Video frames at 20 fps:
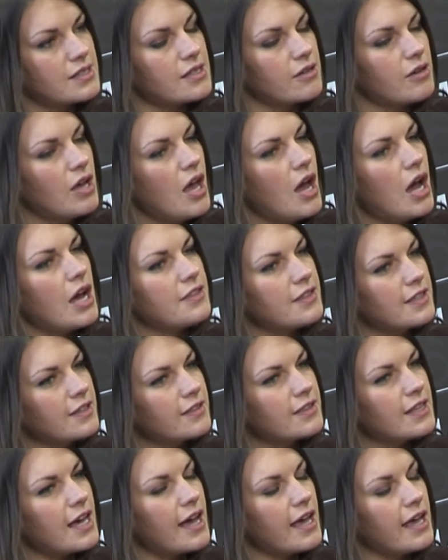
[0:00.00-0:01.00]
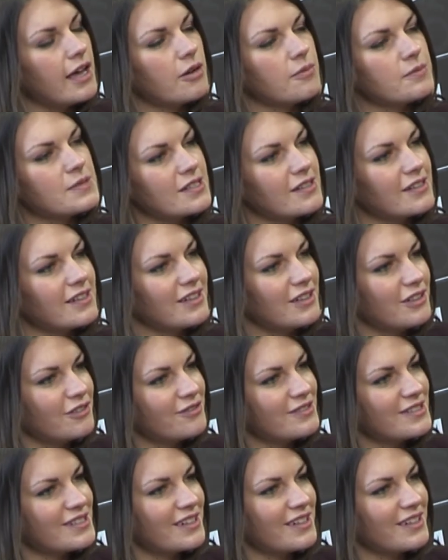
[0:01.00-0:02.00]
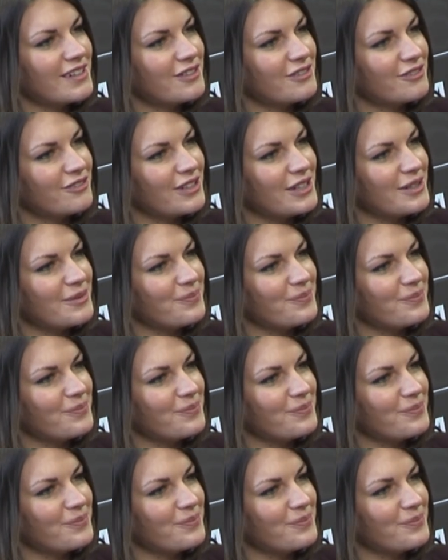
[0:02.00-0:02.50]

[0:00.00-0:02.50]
So I think that helped to kind of